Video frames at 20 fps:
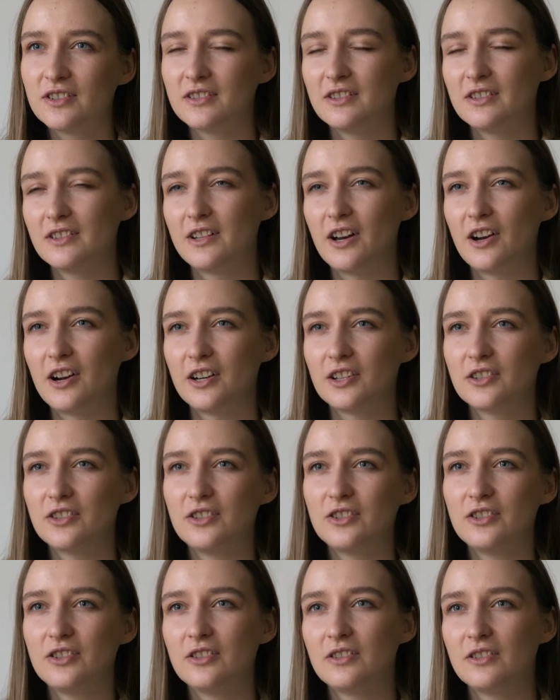to the
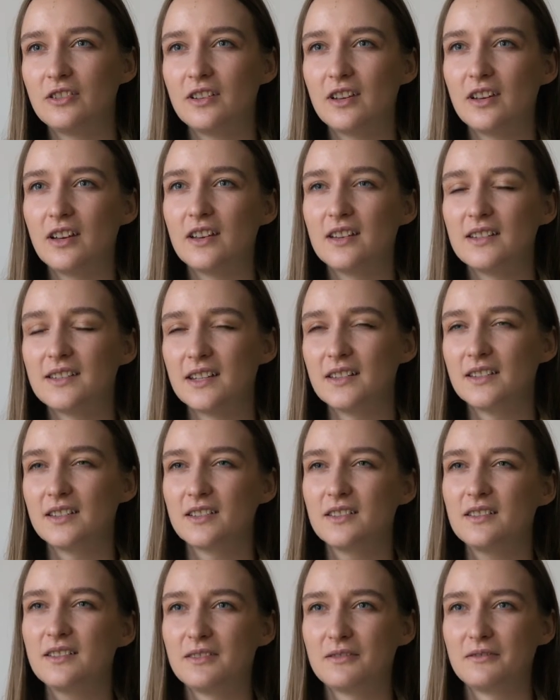large
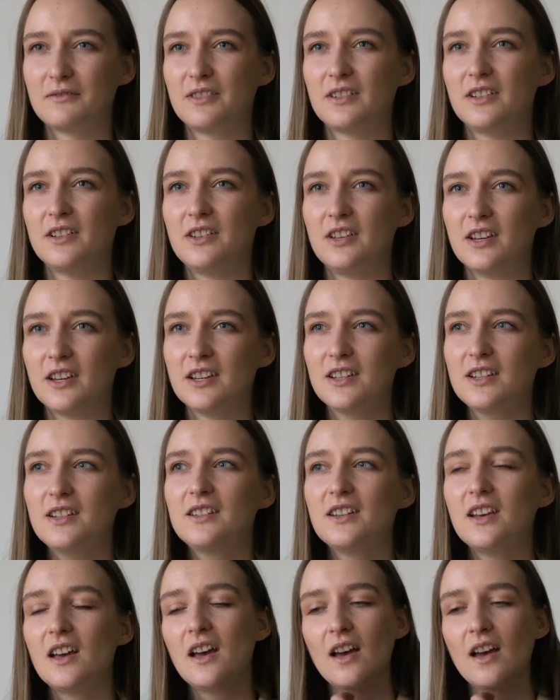sensors are really good.